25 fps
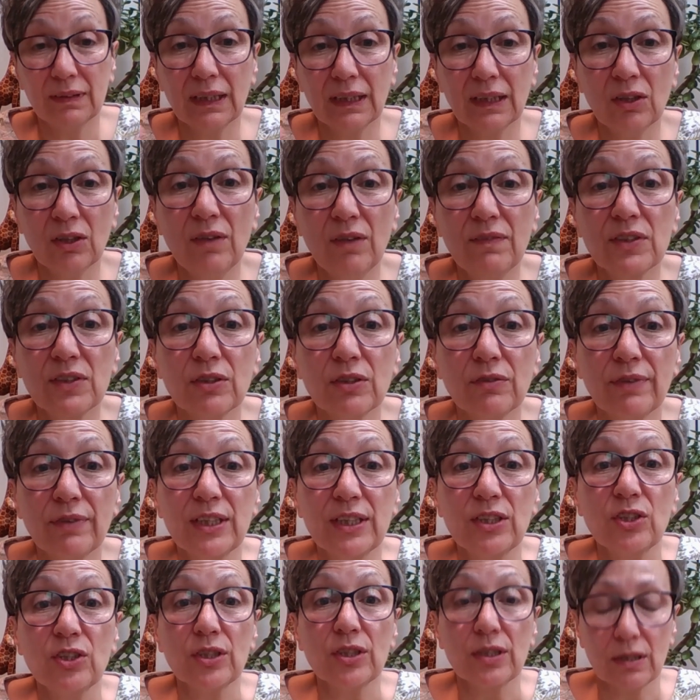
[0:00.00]
covers the
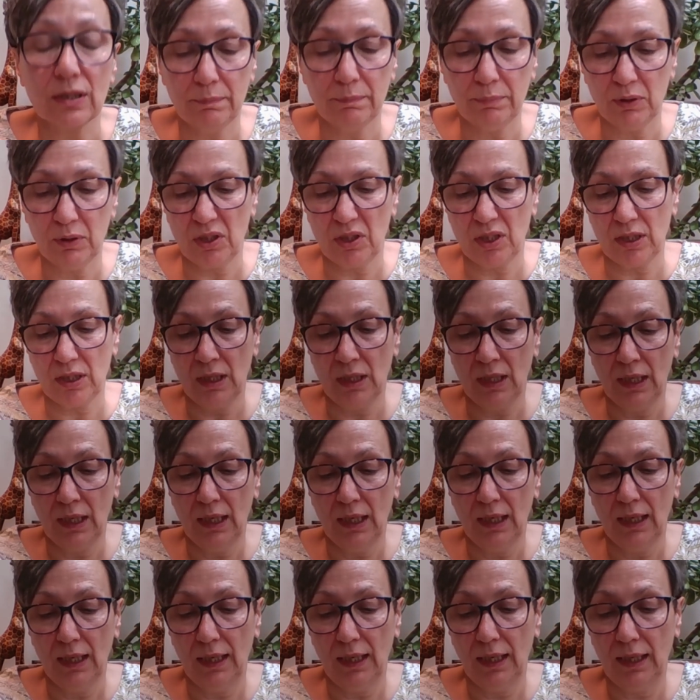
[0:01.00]
ridges, but
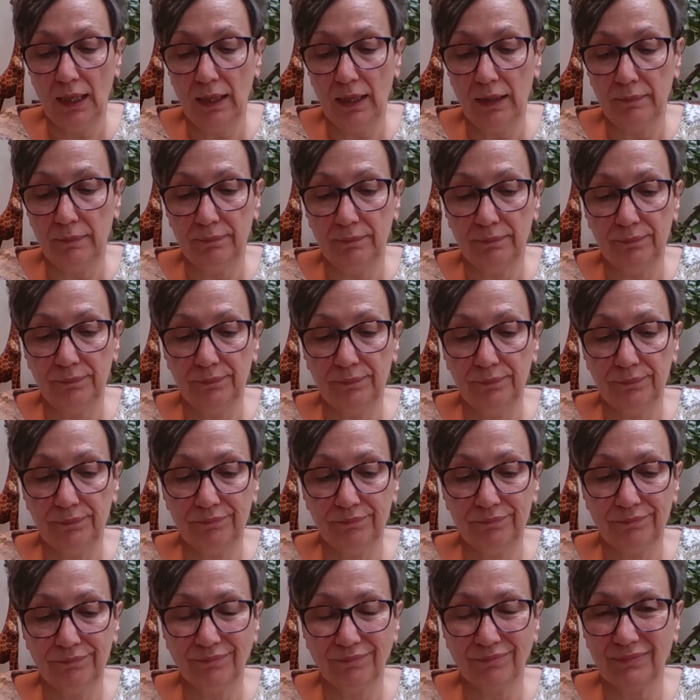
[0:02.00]

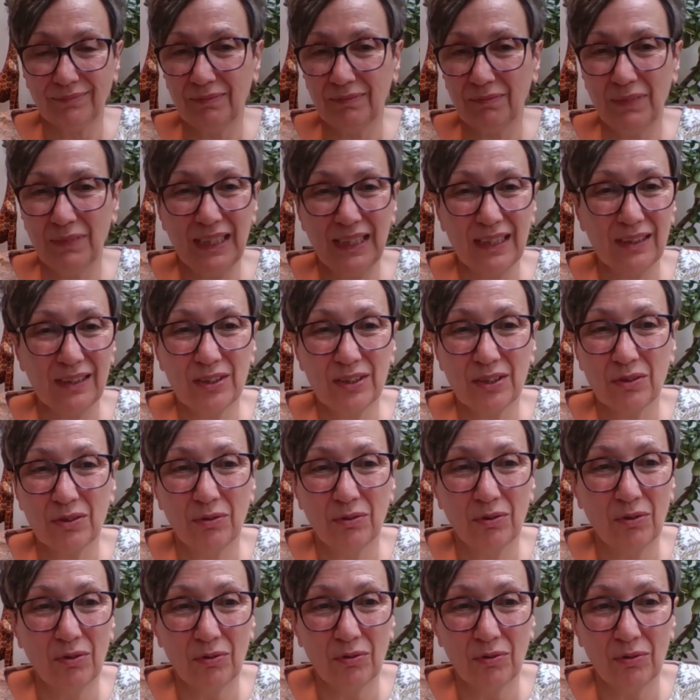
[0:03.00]
my nails
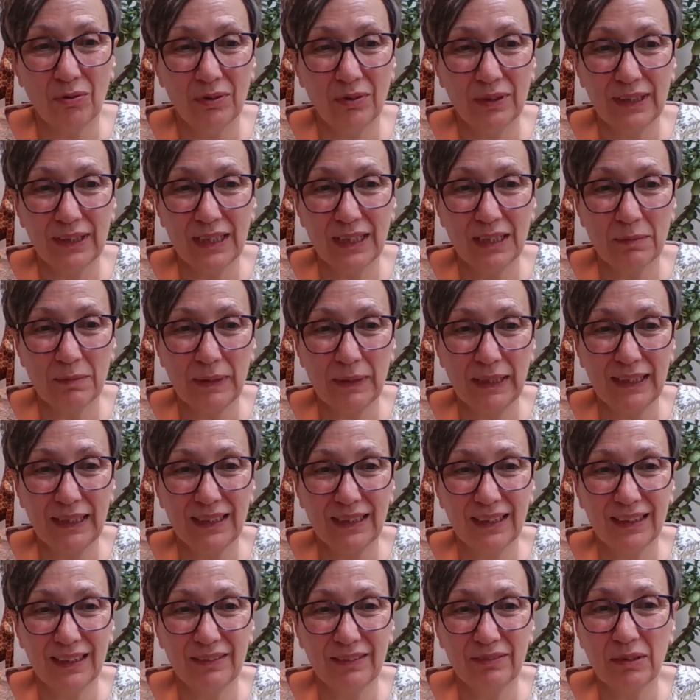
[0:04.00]
don't grow the split,
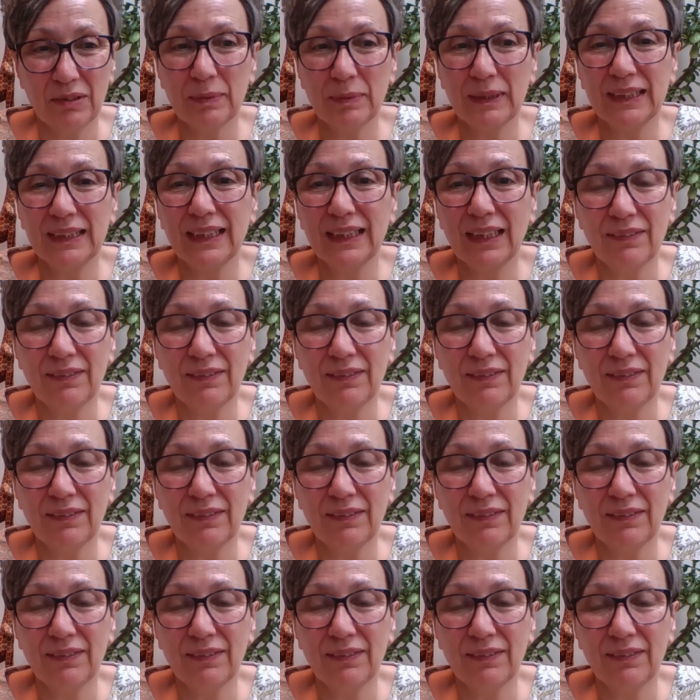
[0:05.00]
the rivet,